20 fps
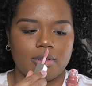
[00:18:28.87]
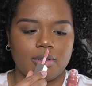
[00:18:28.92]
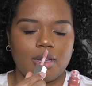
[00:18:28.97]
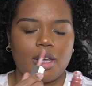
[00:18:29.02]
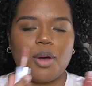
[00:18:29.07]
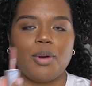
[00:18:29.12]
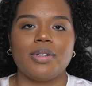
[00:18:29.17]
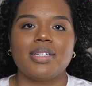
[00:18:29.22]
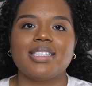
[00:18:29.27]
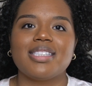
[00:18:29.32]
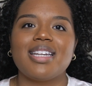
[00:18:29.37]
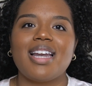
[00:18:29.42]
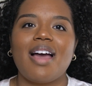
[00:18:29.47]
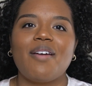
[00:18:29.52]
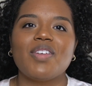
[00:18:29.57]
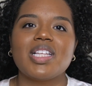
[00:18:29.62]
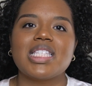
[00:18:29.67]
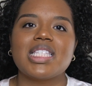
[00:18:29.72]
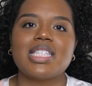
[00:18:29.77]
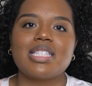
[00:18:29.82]
Oh, it doesn't have
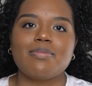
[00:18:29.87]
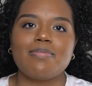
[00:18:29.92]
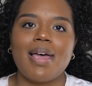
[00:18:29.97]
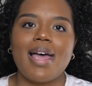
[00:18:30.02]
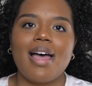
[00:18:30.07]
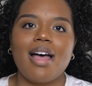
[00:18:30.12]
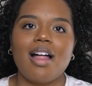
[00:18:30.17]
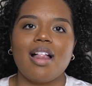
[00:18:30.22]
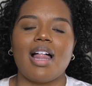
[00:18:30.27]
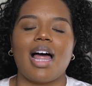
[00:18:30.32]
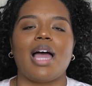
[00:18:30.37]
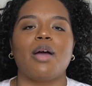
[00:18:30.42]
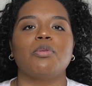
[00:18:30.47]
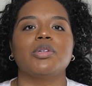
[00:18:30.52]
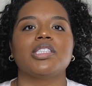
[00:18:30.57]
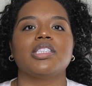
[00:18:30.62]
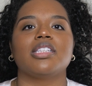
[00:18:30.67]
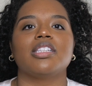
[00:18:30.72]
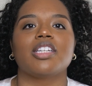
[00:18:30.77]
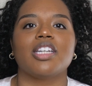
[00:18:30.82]
a smell. I
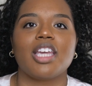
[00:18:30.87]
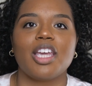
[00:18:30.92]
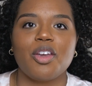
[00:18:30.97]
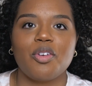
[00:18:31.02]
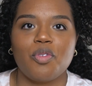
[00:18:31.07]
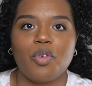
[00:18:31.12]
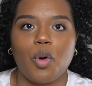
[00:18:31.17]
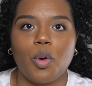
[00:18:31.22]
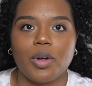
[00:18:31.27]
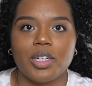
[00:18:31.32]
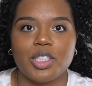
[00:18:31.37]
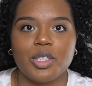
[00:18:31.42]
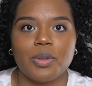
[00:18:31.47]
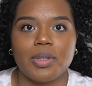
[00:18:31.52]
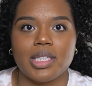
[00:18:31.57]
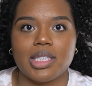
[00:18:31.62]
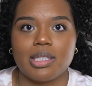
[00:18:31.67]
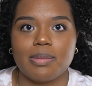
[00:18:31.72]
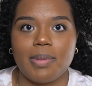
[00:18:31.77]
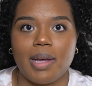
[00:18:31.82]
was looking forward to
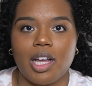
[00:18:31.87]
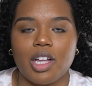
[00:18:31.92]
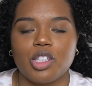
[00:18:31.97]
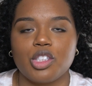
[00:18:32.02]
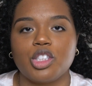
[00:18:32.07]
a smell.